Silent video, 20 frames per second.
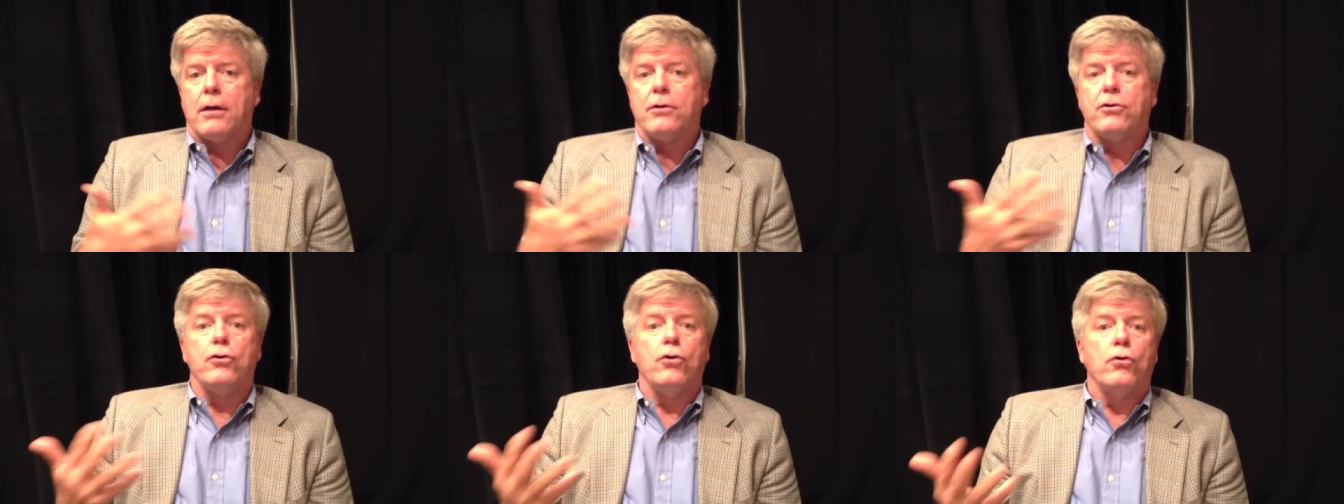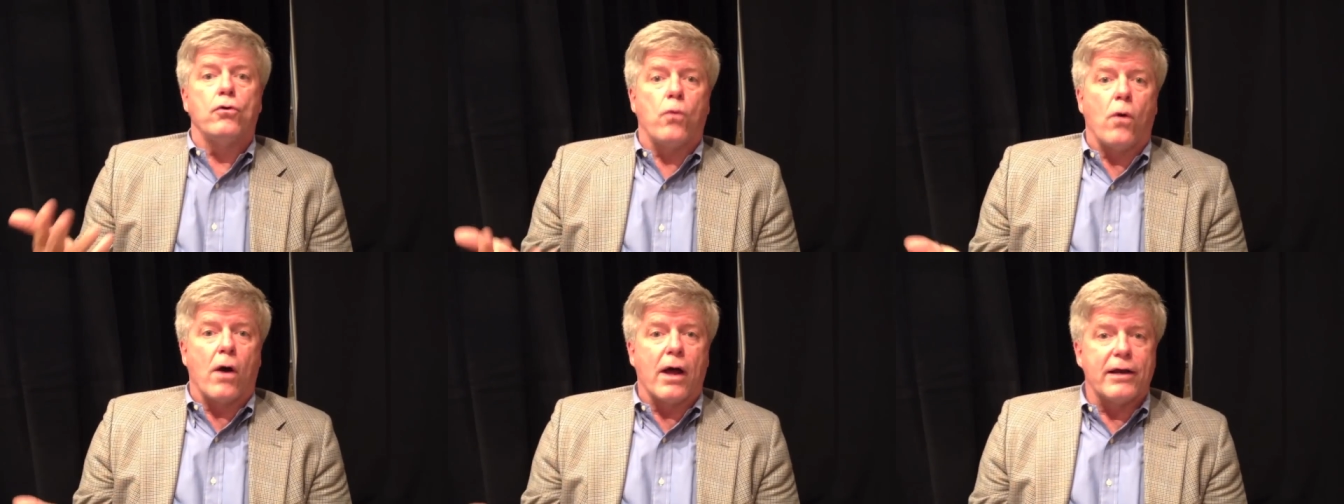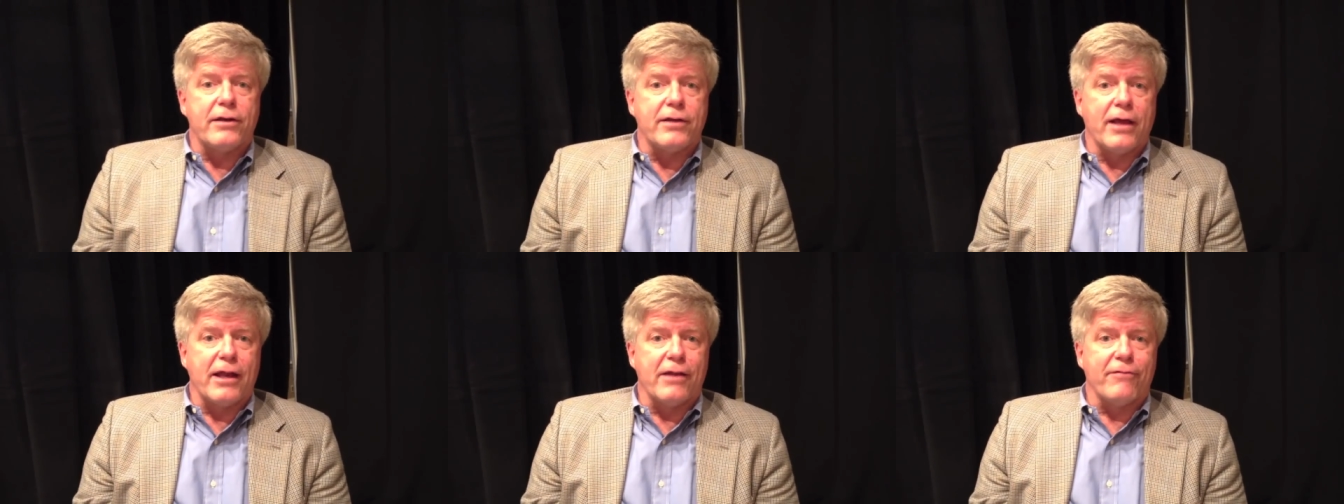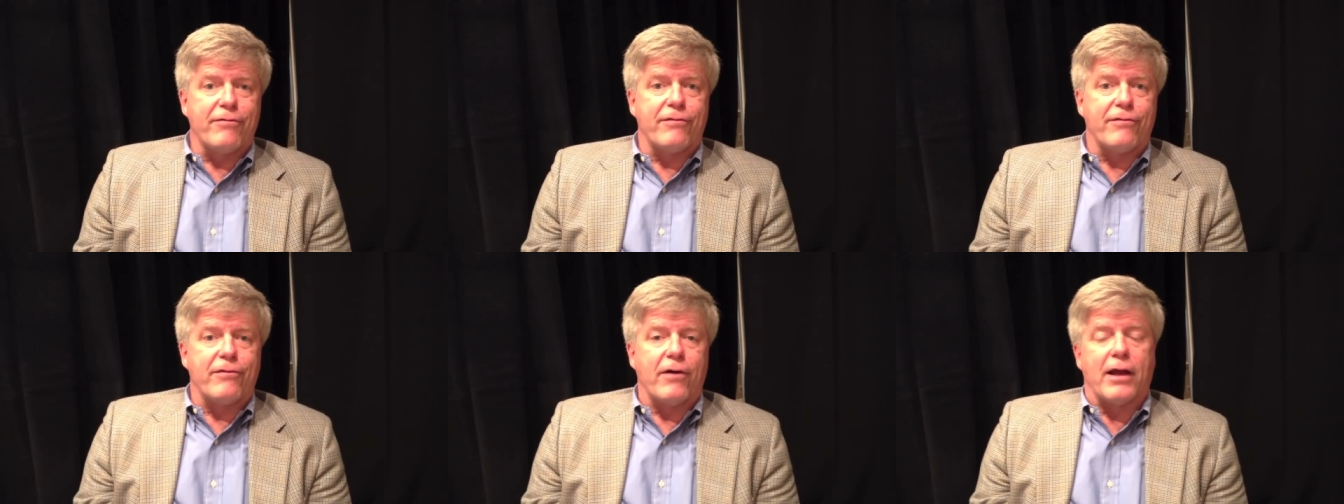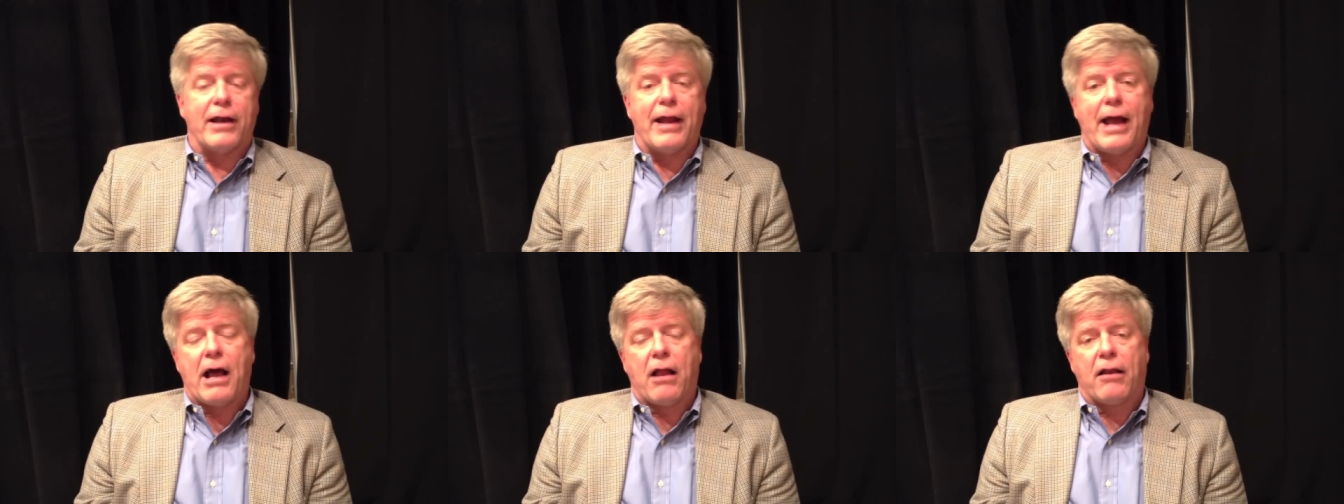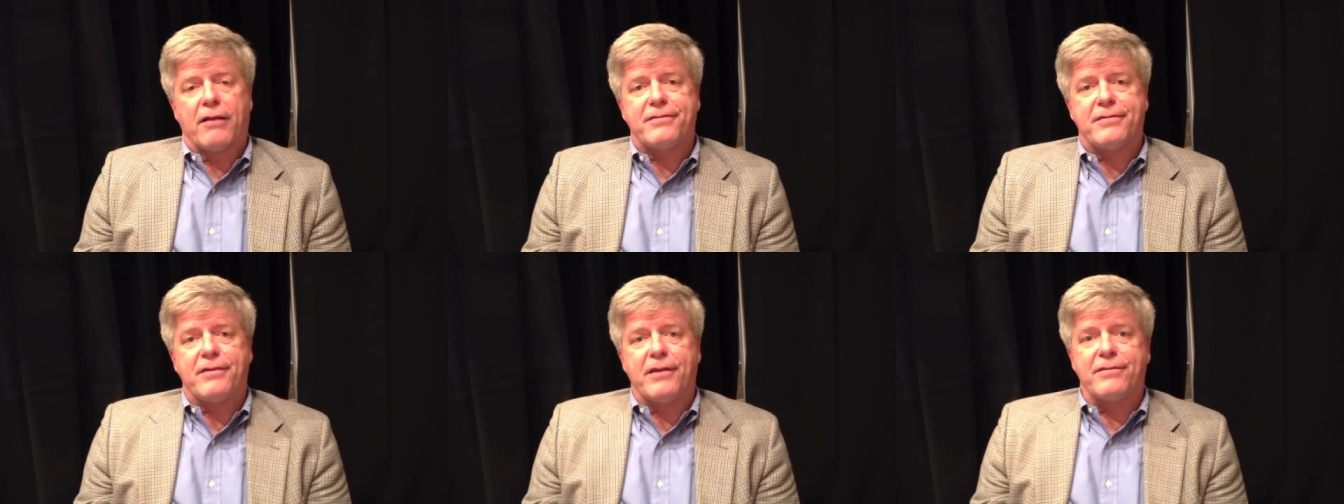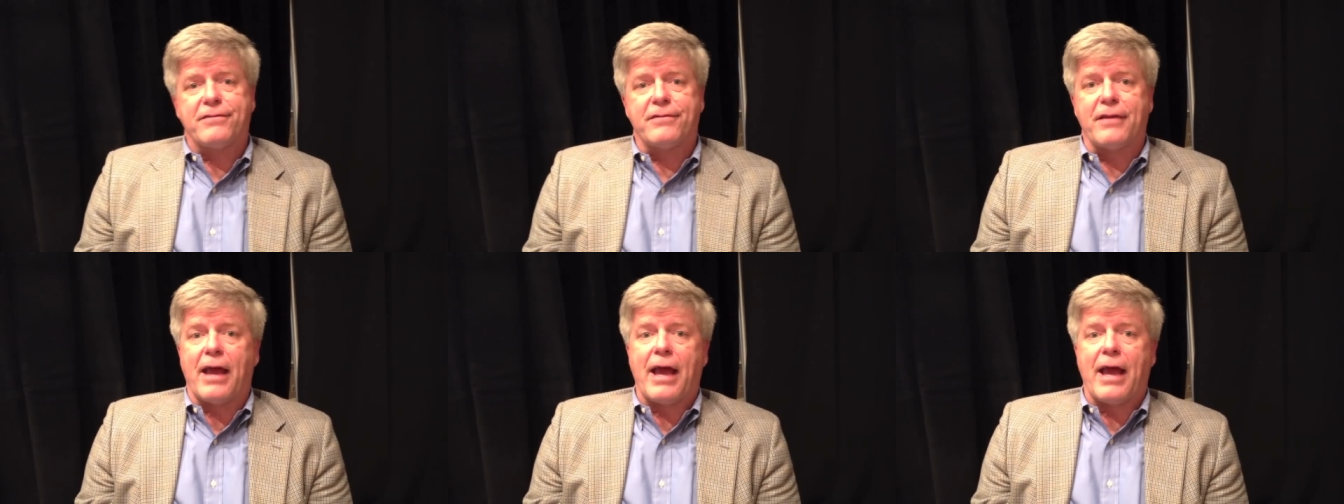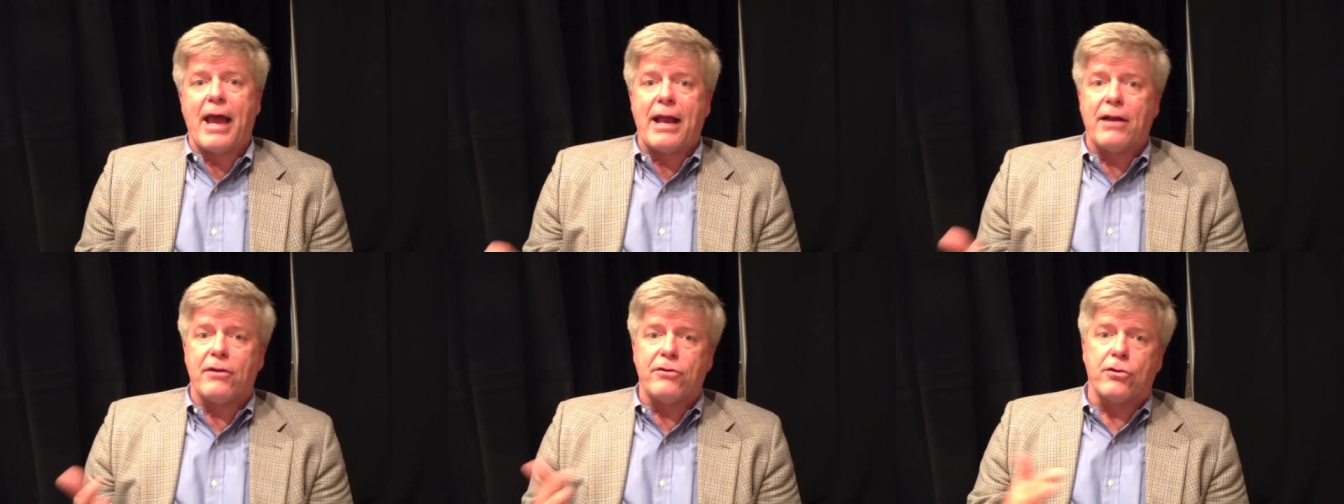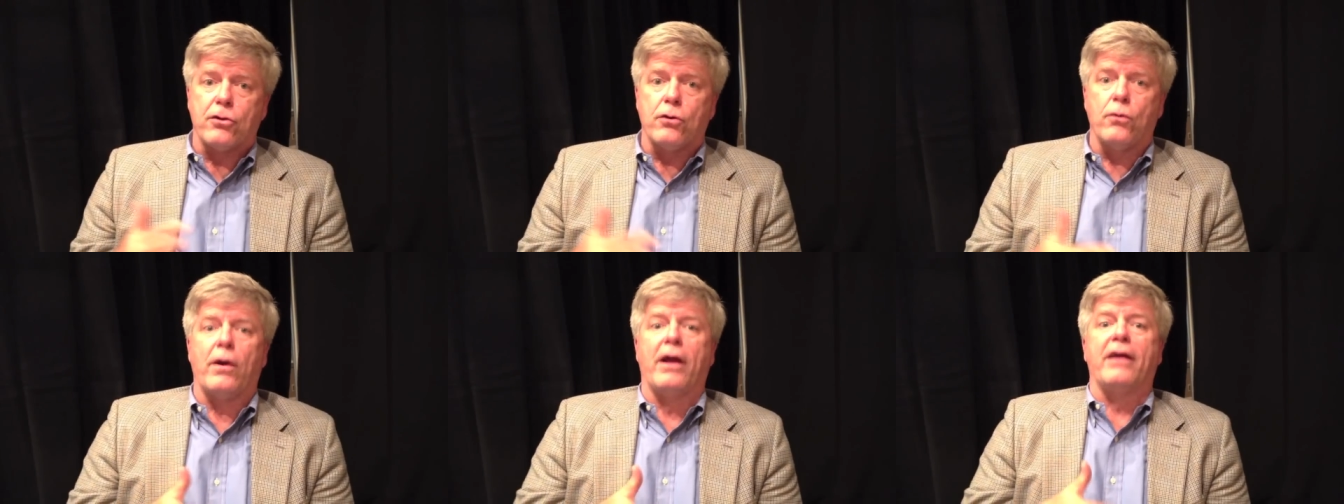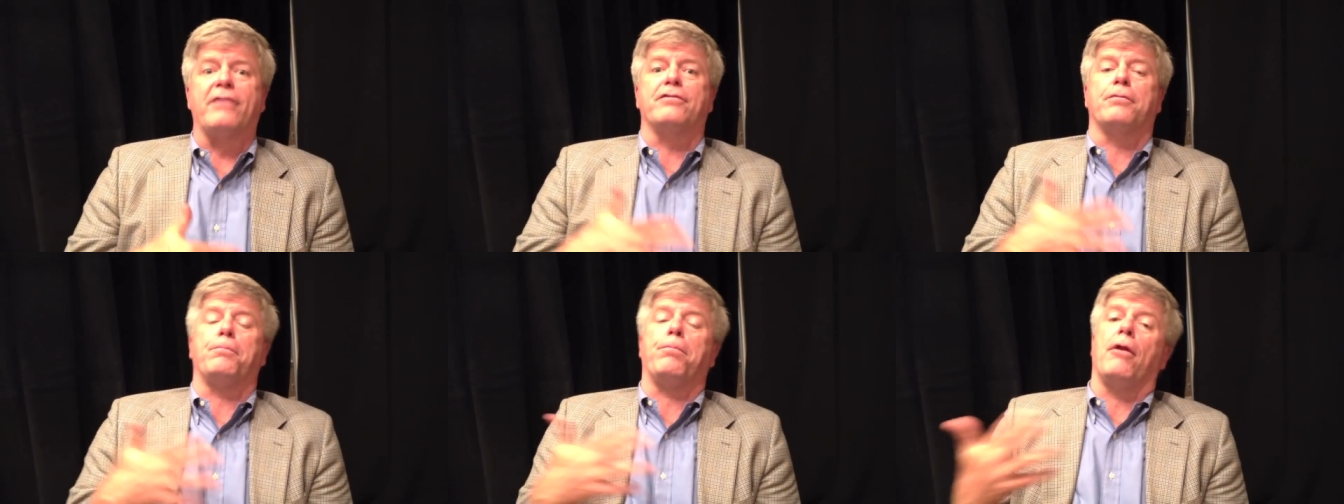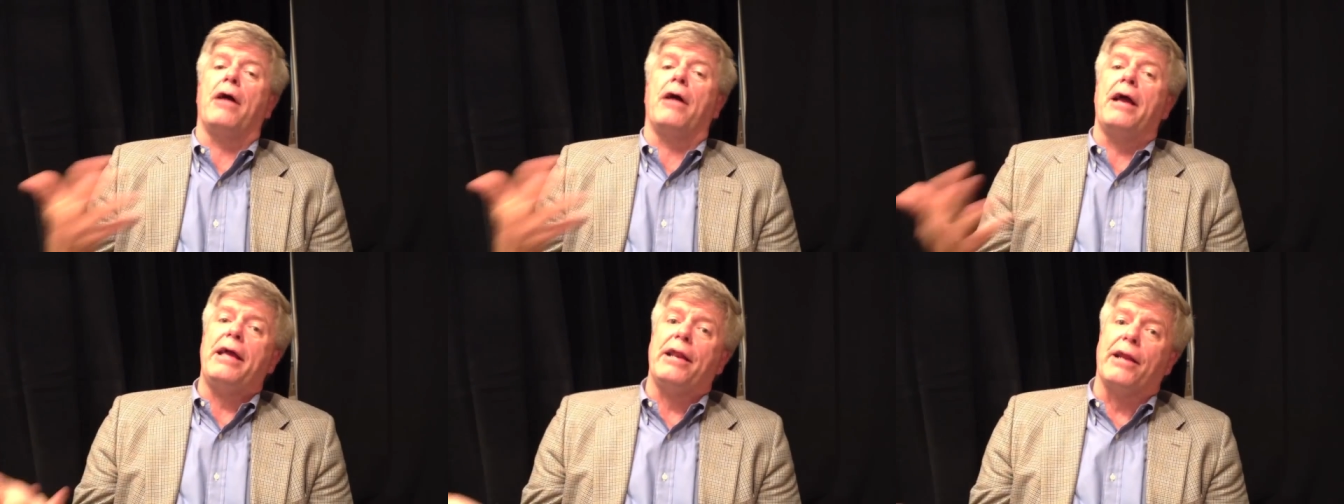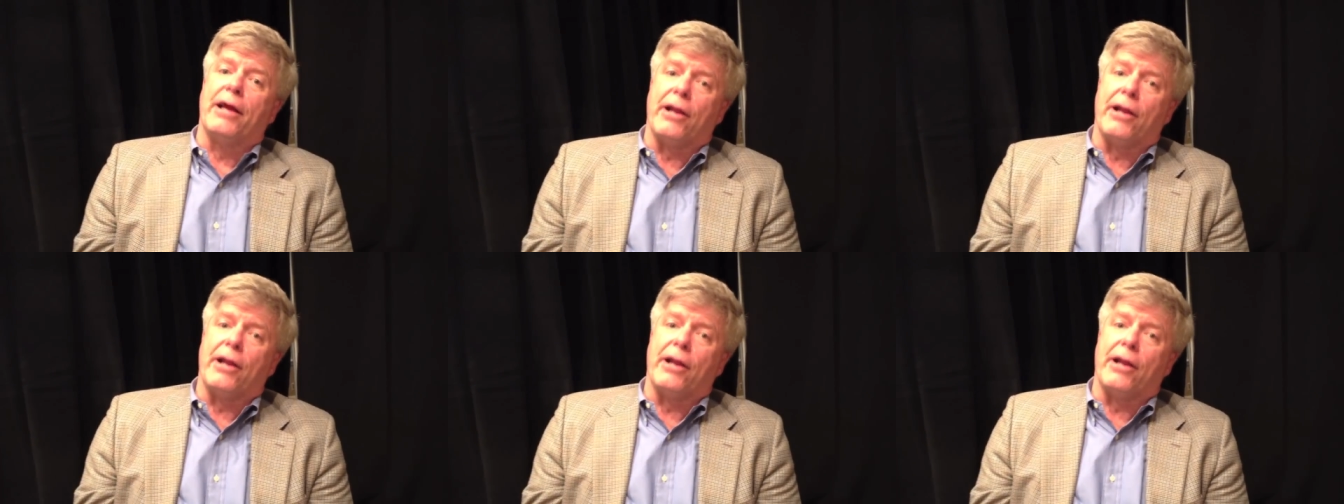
do quantitative analysis, and to explain